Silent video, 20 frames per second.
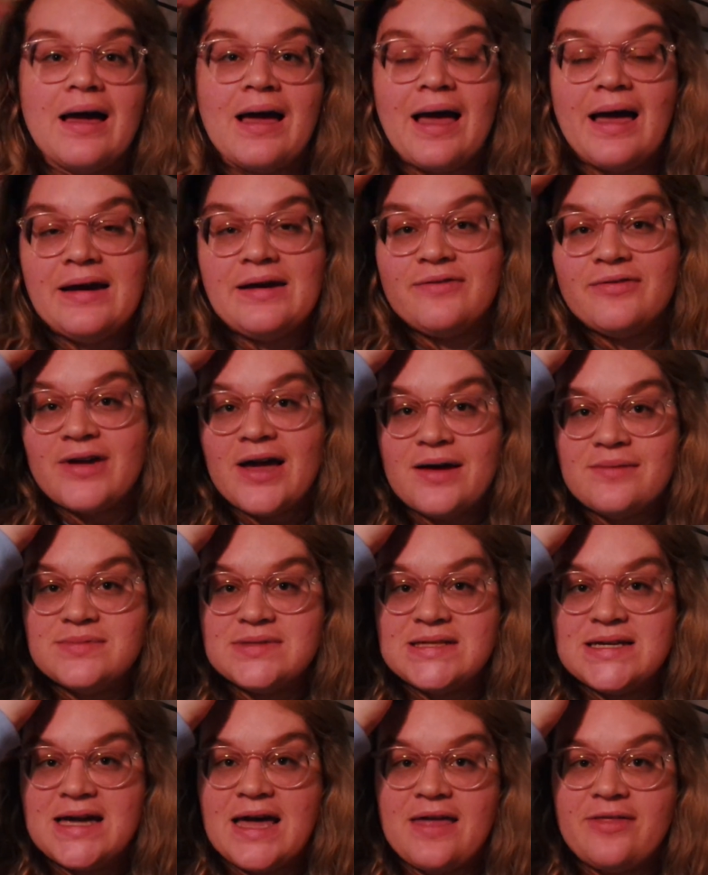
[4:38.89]
kind of come
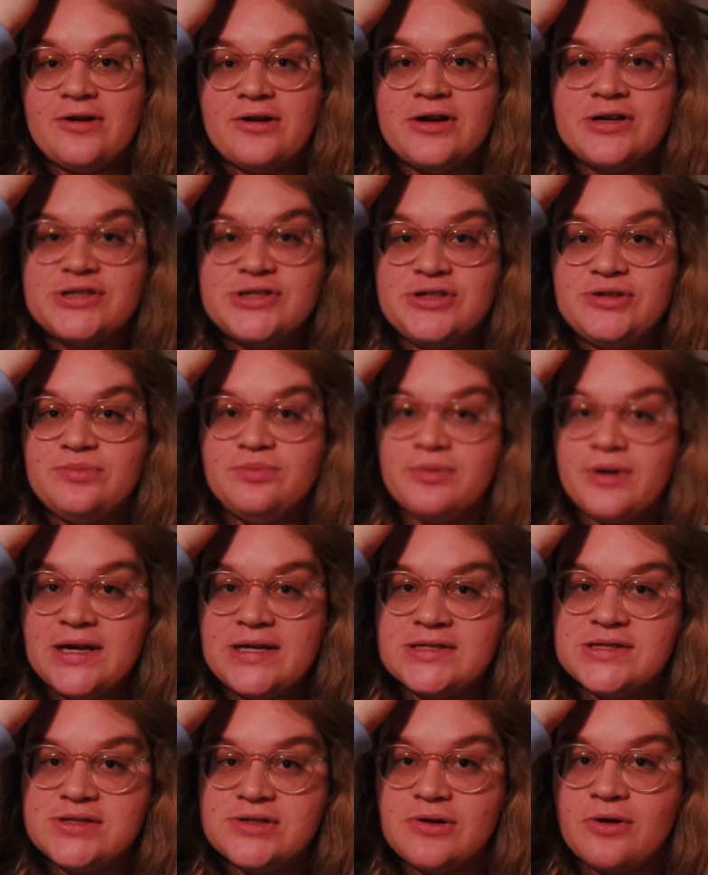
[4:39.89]
together to
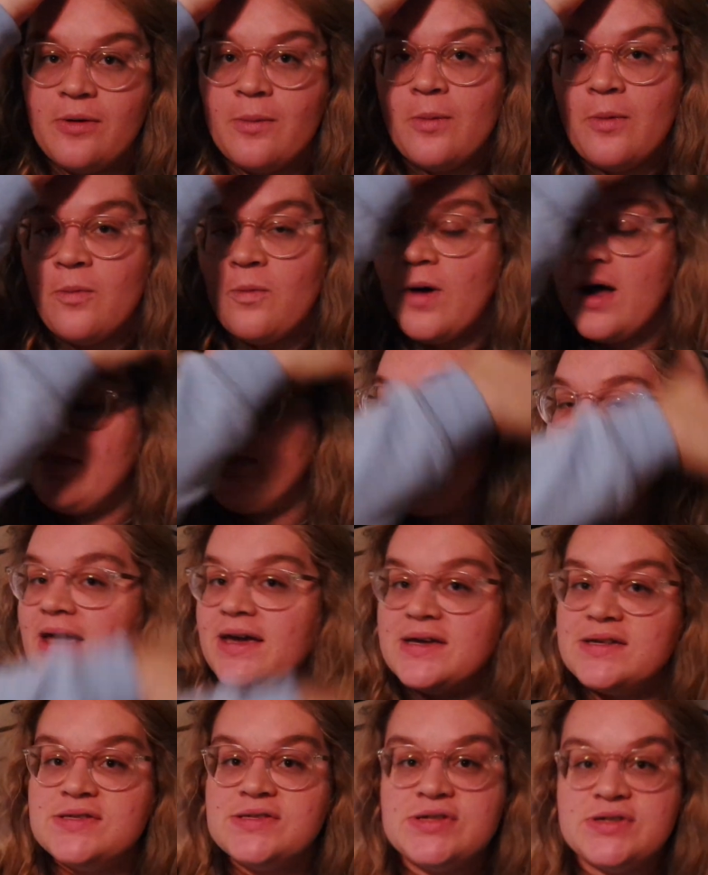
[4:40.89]
brainstorm what they
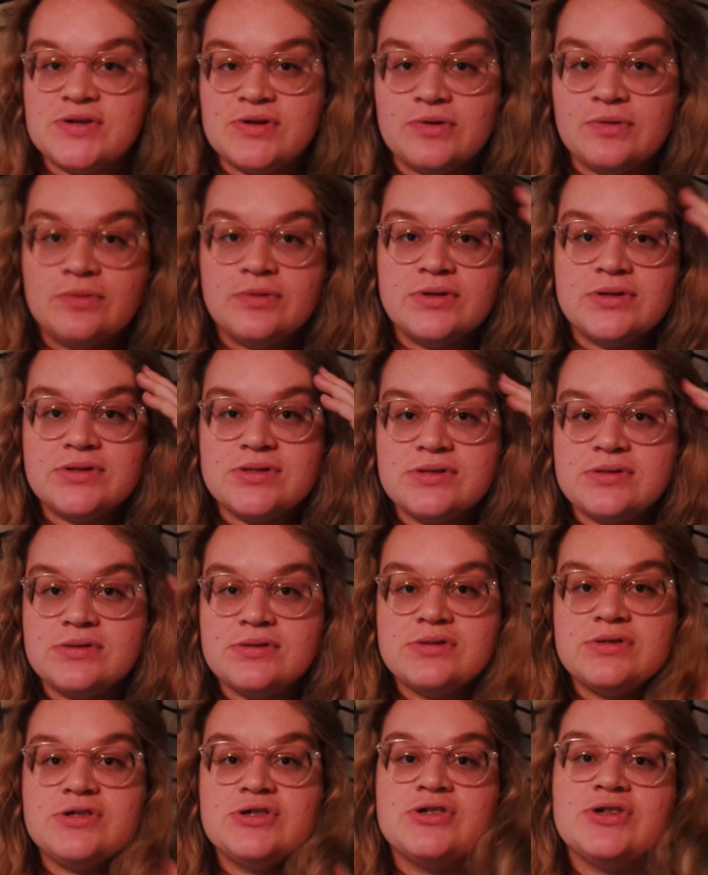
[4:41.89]
can do
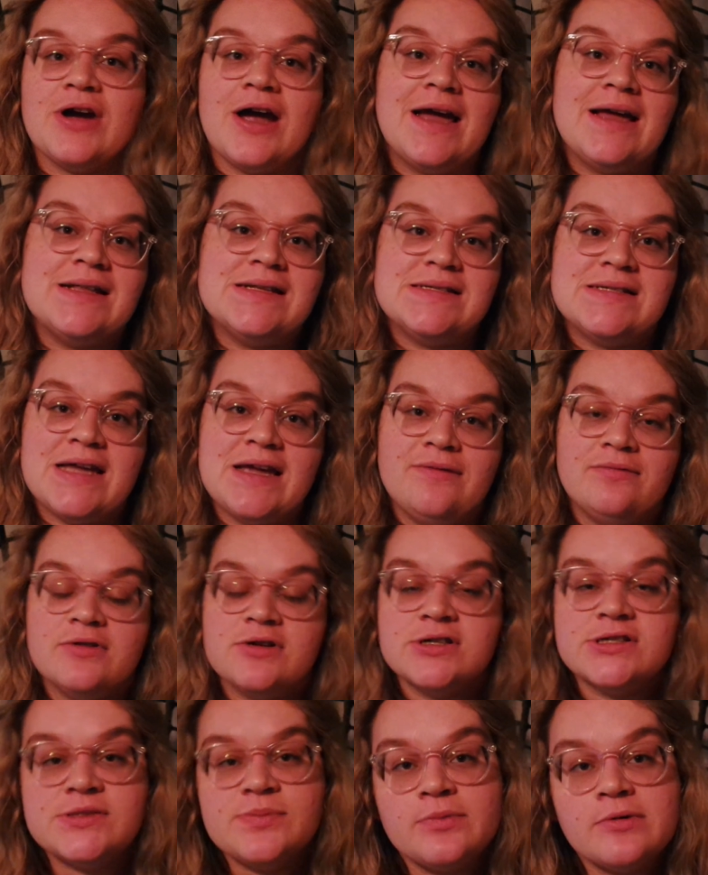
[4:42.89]
to try and save
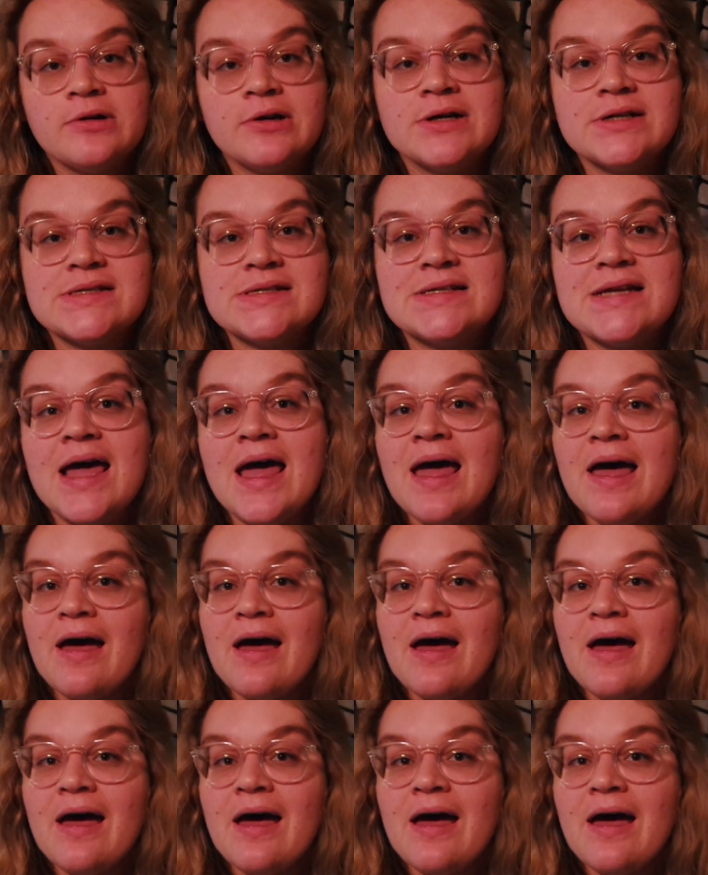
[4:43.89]
their sports.